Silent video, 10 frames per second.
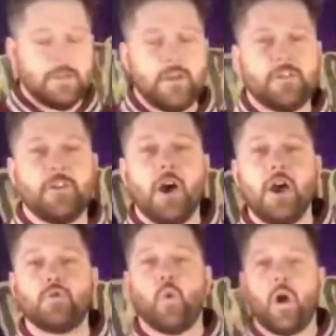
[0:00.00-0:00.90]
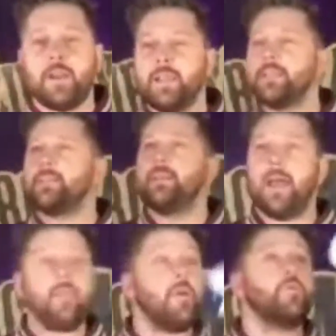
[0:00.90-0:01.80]
The third one is
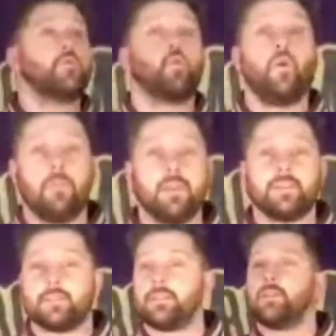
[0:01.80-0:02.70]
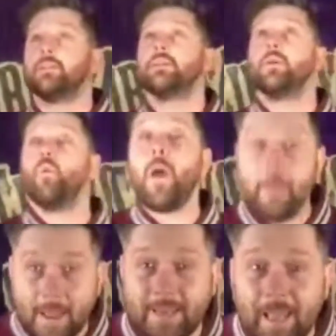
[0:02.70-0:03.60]
let those worries, when
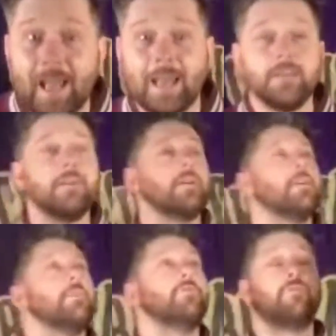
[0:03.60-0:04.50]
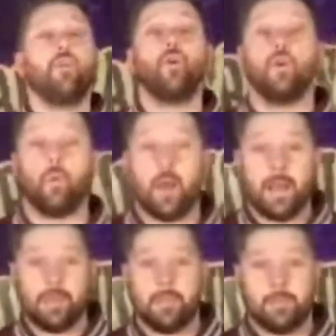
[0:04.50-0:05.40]
they can, fall
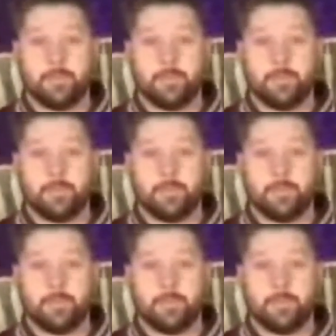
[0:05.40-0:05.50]
away.